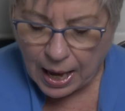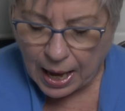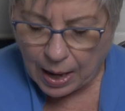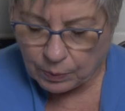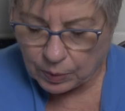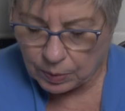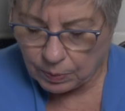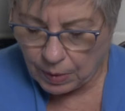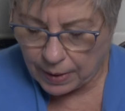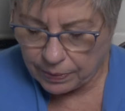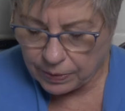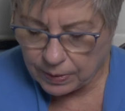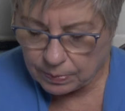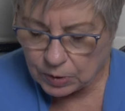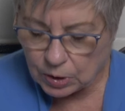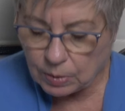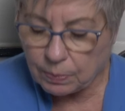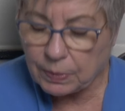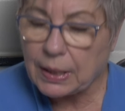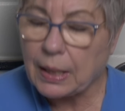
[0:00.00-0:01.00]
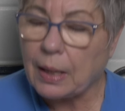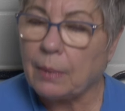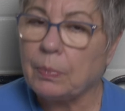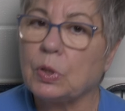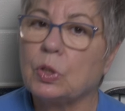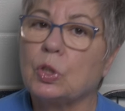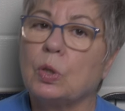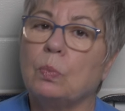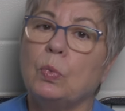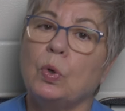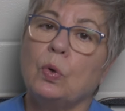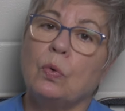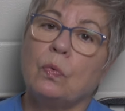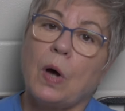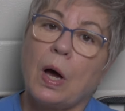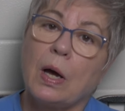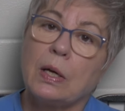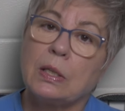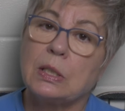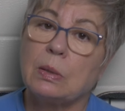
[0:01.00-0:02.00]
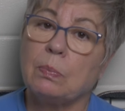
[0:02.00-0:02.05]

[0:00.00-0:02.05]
and we want them to be able to move on